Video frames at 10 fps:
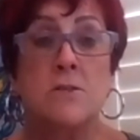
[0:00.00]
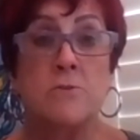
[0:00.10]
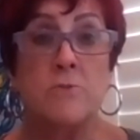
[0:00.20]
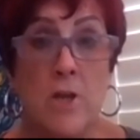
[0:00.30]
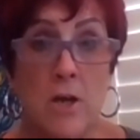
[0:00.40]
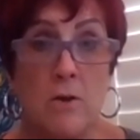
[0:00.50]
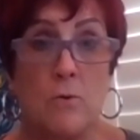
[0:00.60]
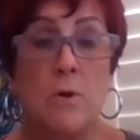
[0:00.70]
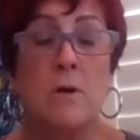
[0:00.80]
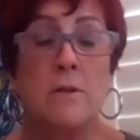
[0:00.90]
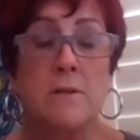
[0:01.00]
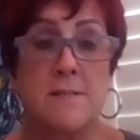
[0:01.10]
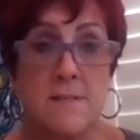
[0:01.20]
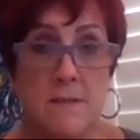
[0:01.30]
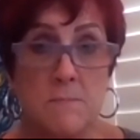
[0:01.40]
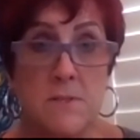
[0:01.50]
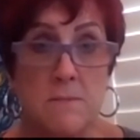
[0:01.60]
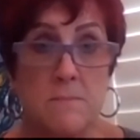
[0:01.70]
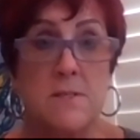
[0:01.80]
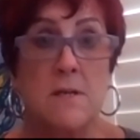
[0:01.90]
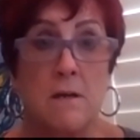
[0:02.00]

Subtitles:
to know the symptoms